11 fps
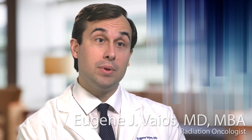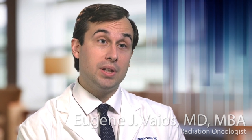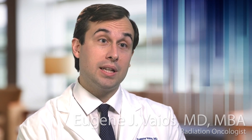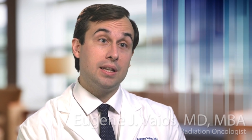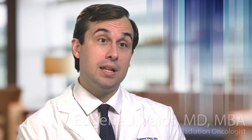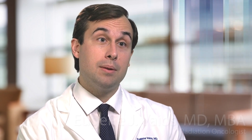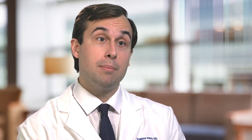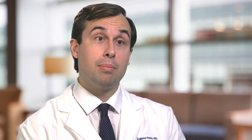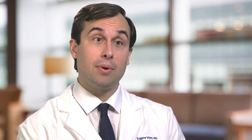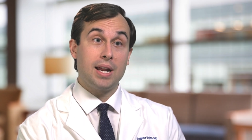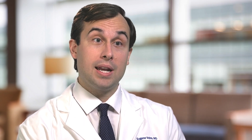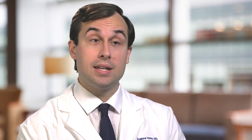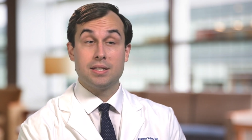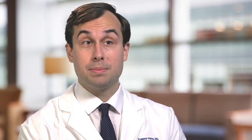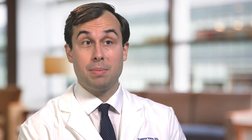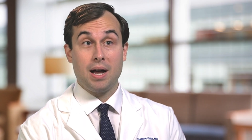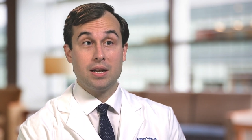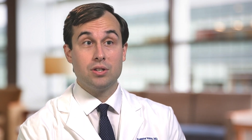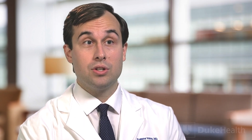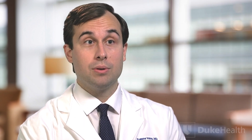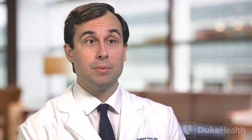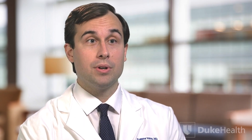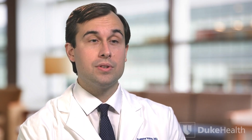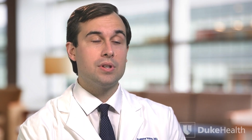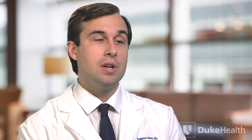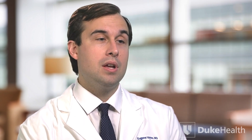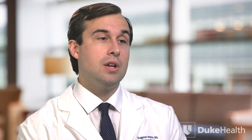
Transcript: malignant brain and spine tumors.